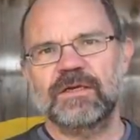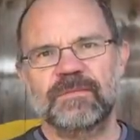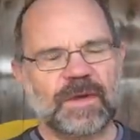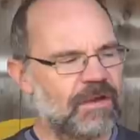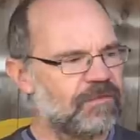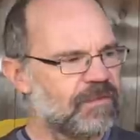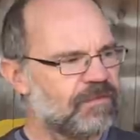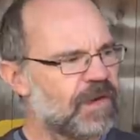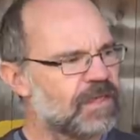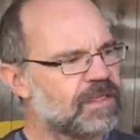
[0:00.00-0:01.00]
look at the bow from the
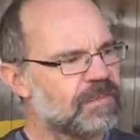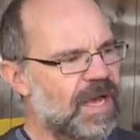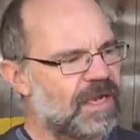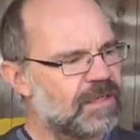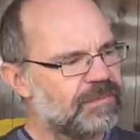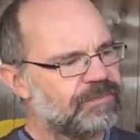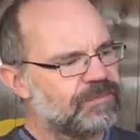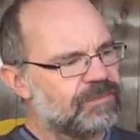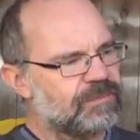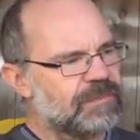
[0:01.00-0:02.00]
front to the back.
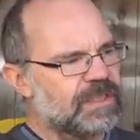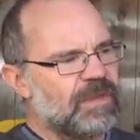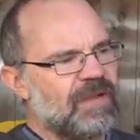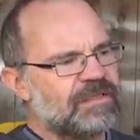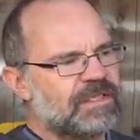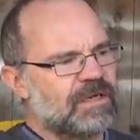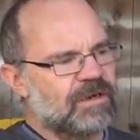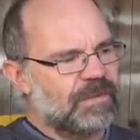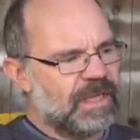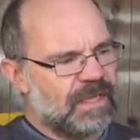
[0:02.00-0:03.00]
So we have a
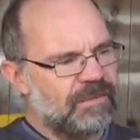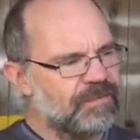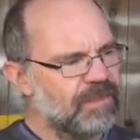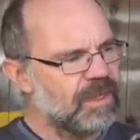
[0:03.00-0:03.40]
stirrup here,